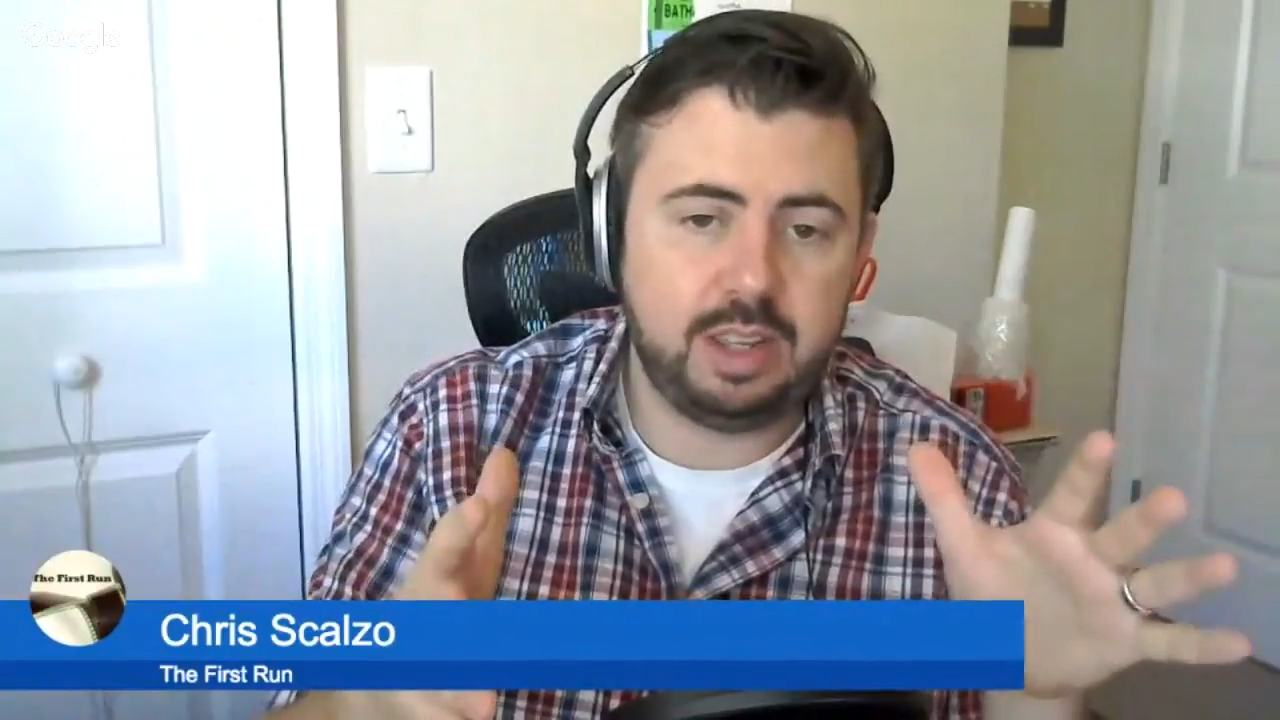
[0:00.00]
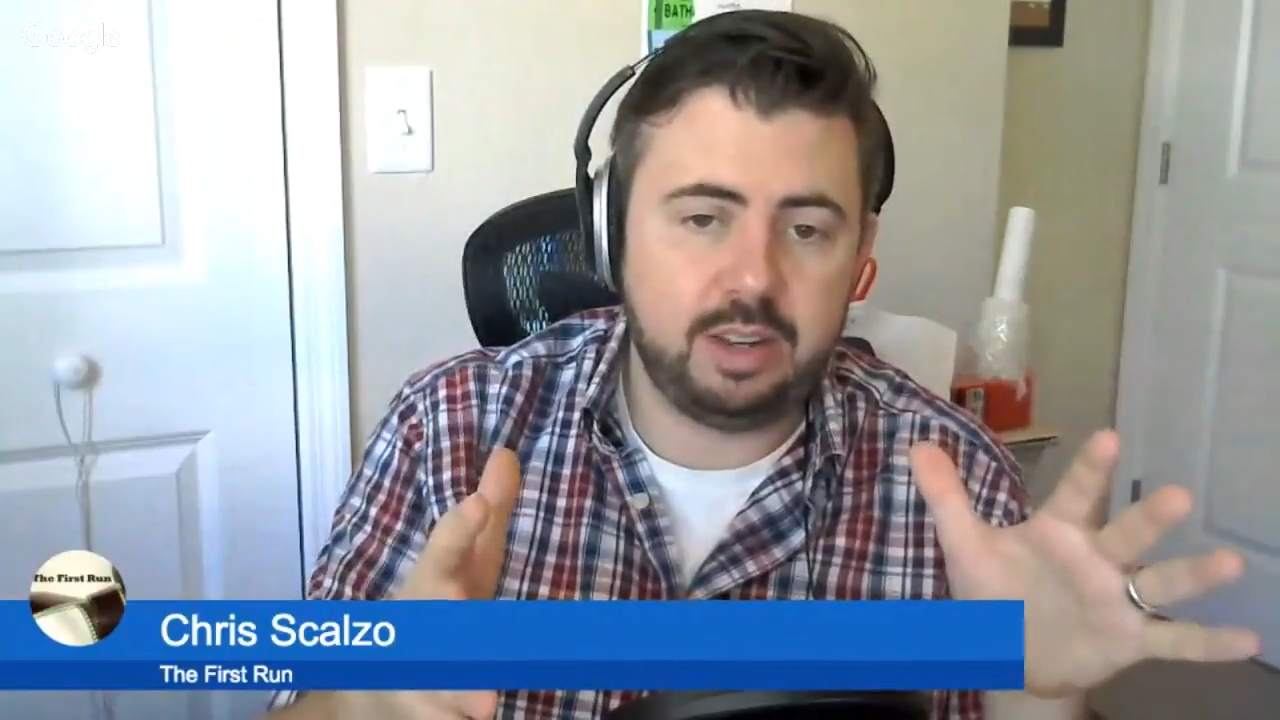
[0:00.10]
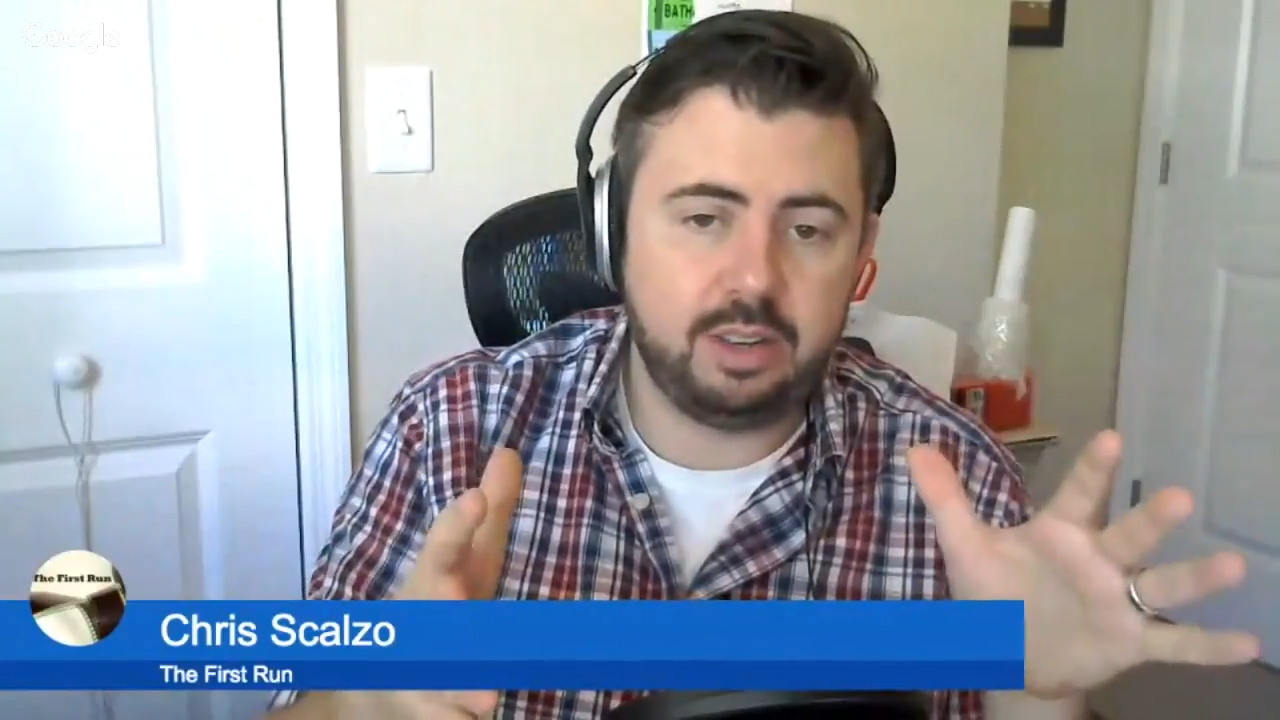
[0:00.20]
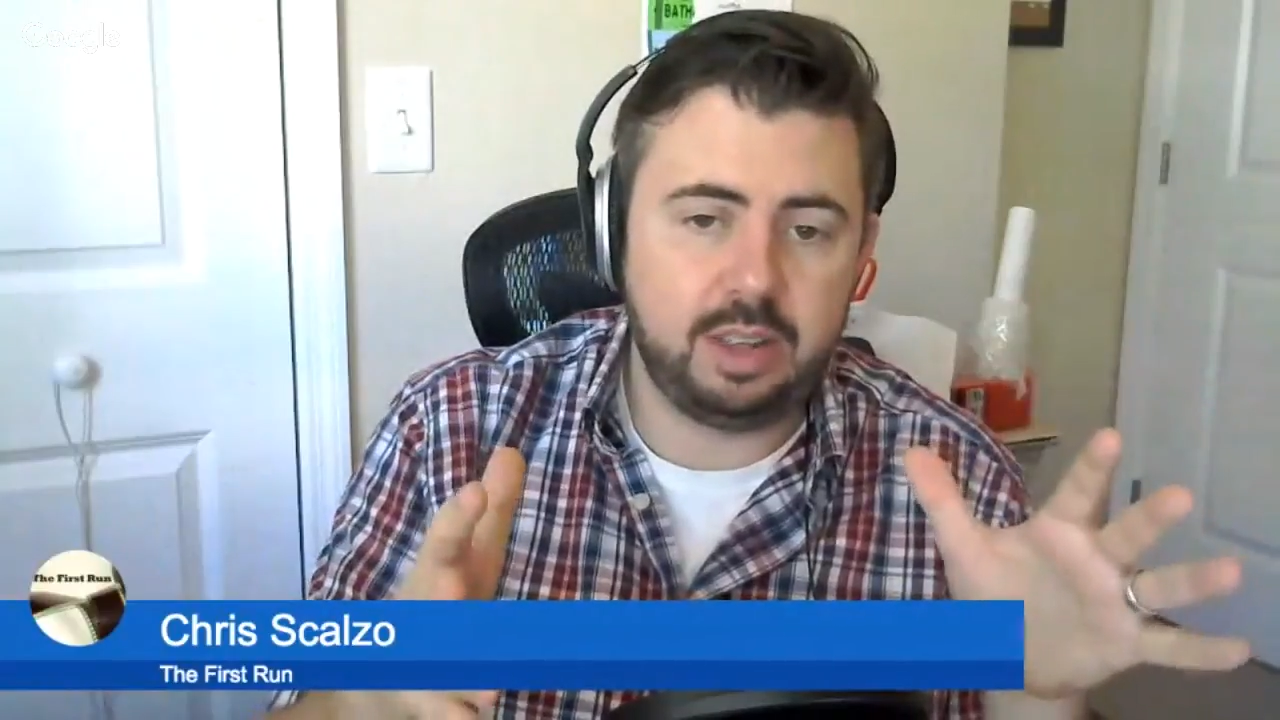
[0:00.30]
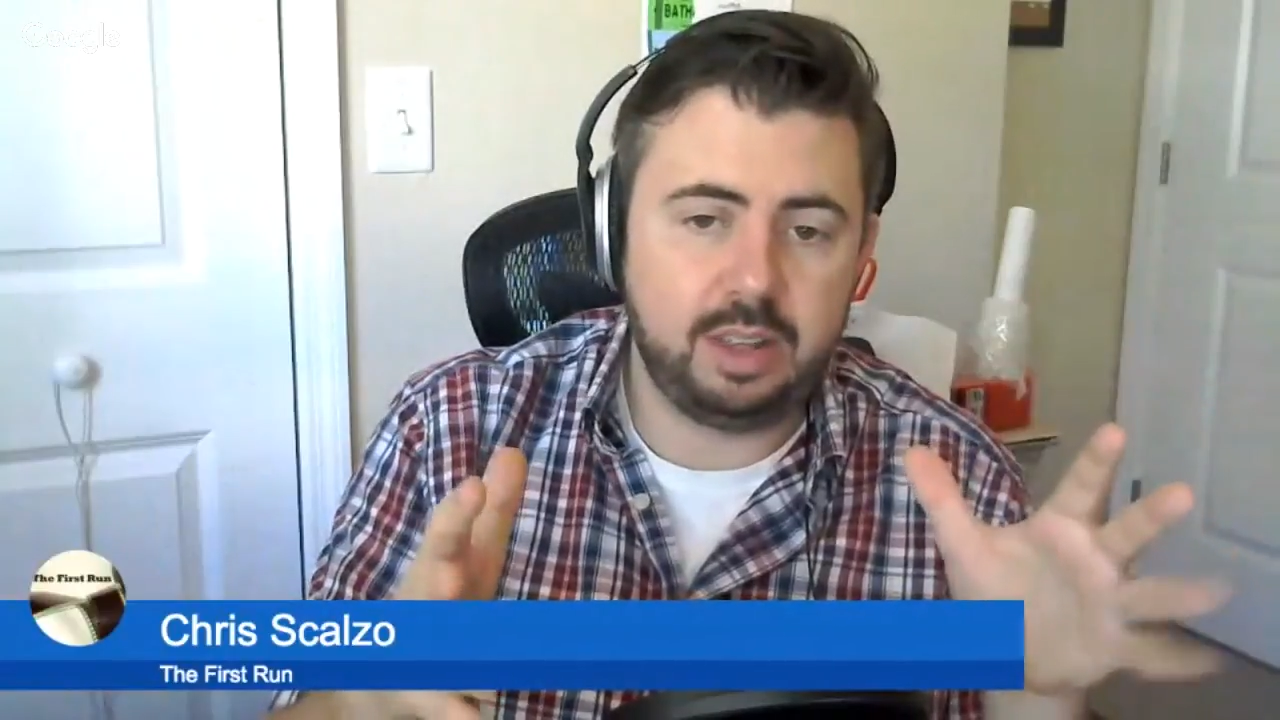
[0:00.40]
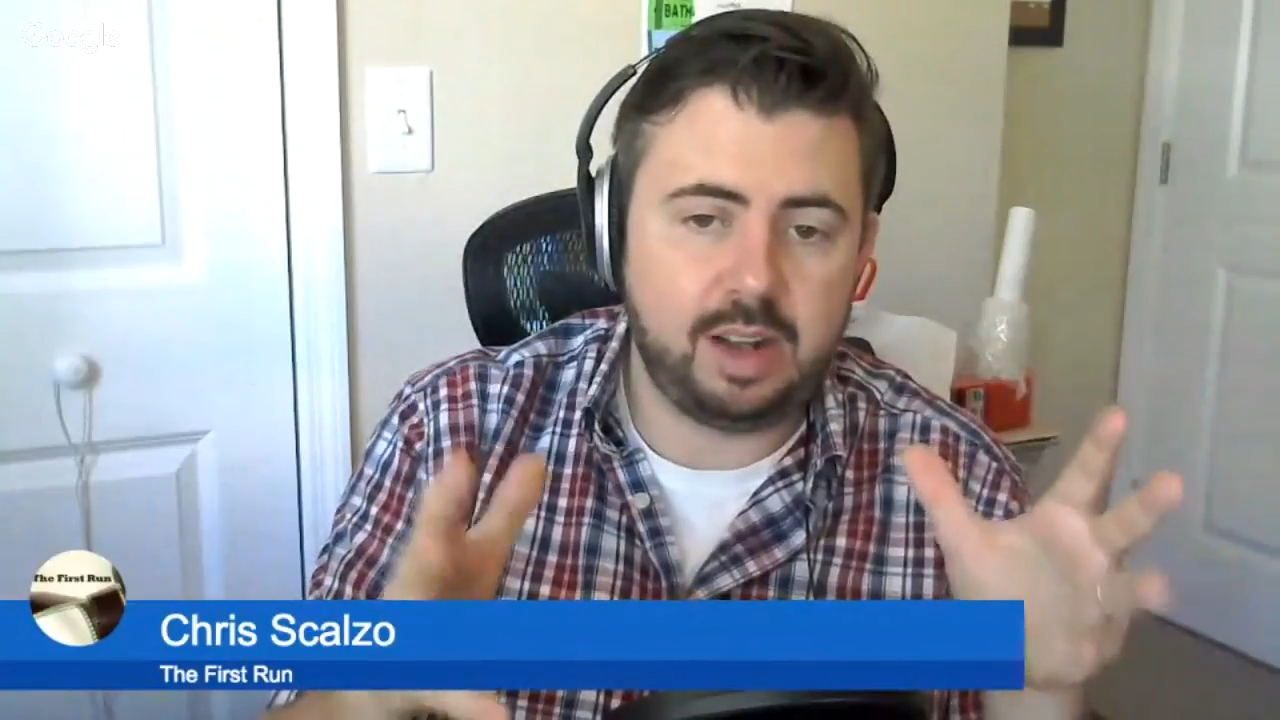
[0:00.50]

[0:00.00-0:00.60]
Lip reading: in the